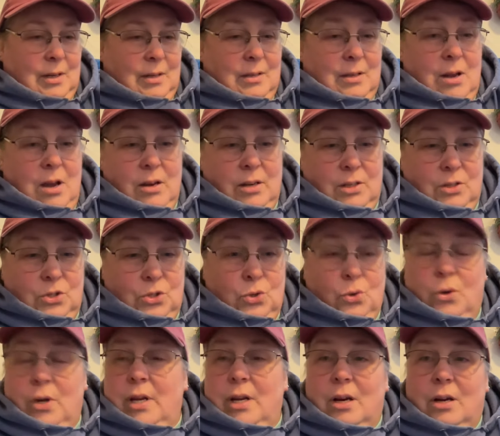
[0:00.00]
not
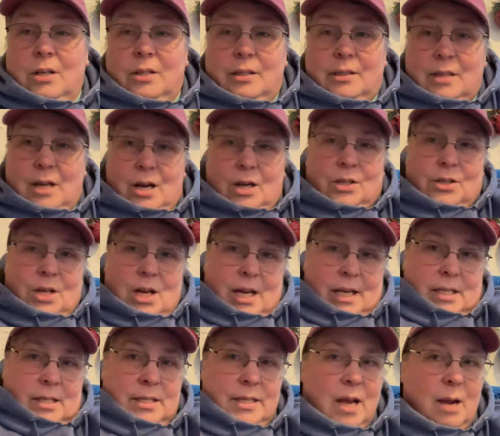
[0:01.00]
enjoy our, our
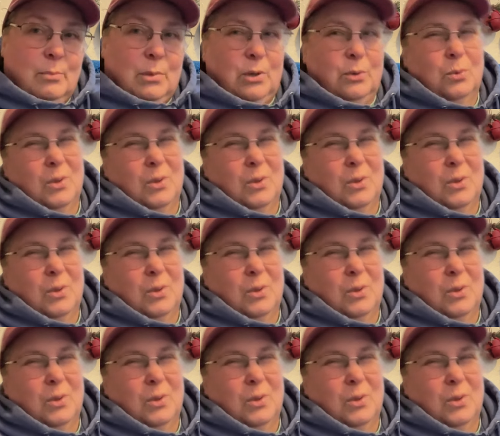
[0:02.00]
nice summer.